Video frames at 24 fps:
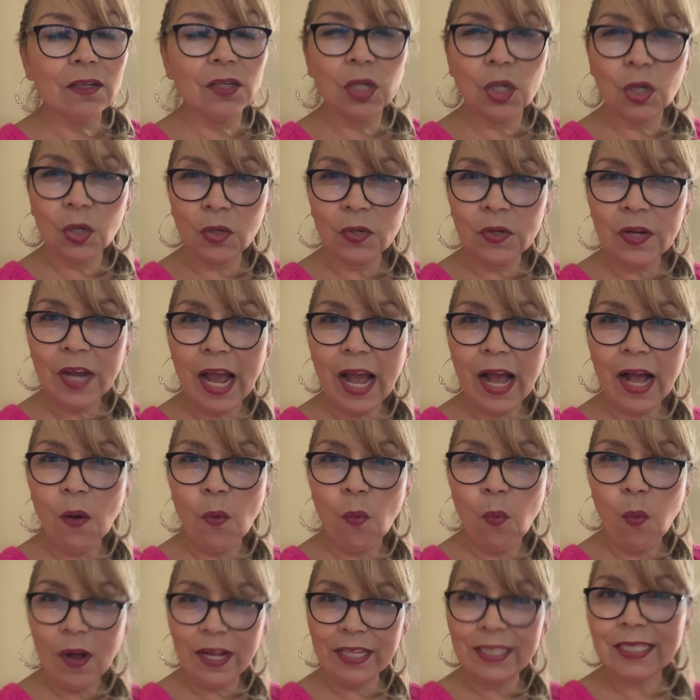learn
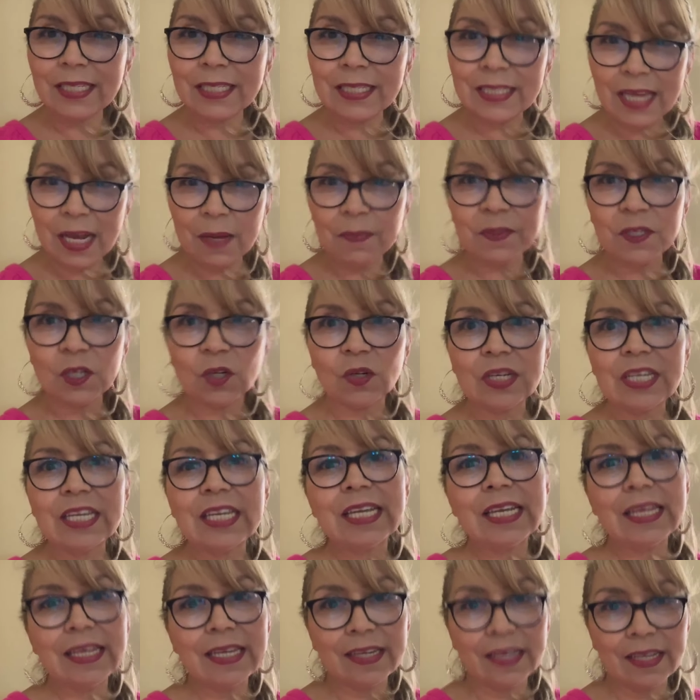what steps are
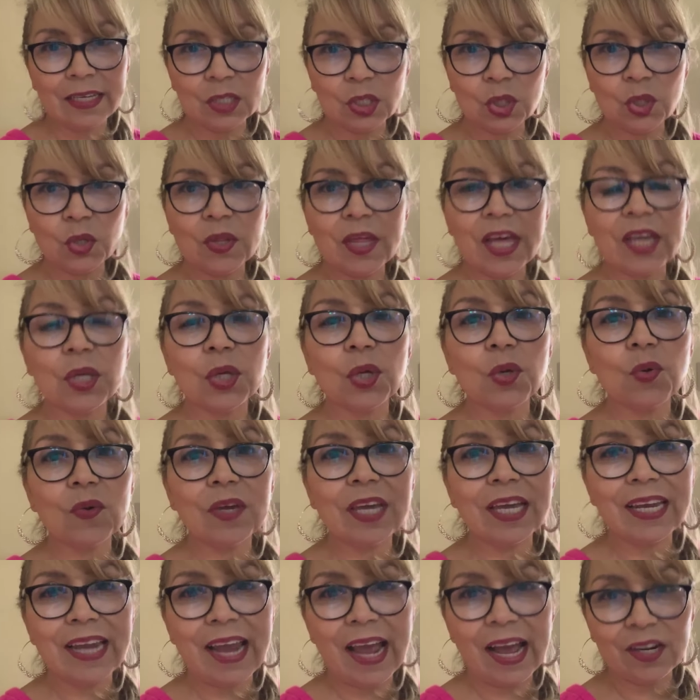needed so that
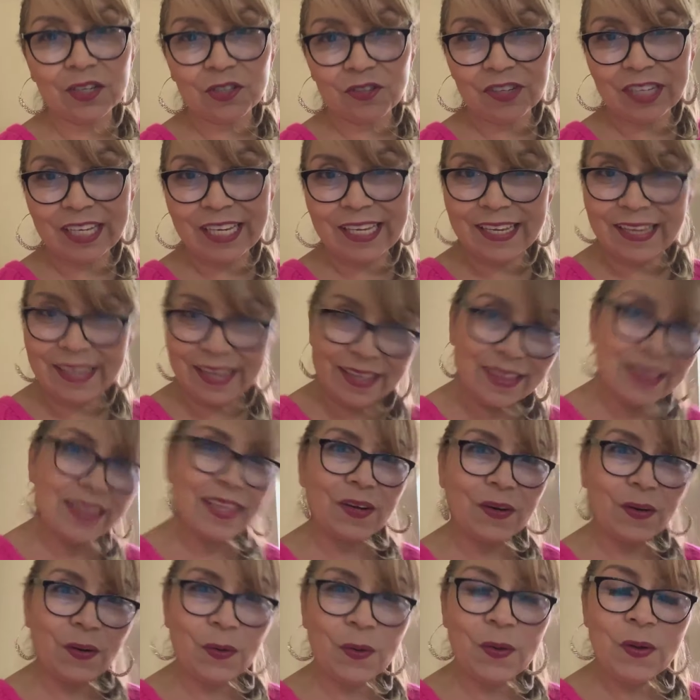you can actually get
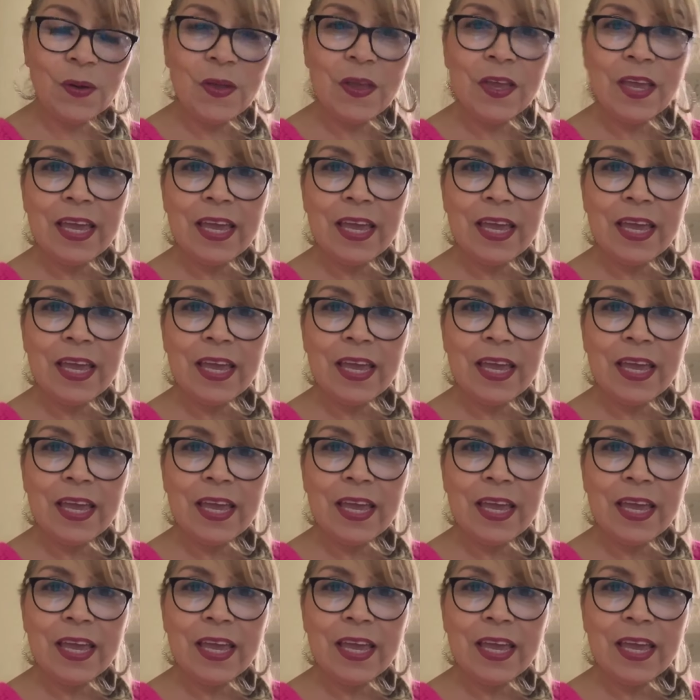there.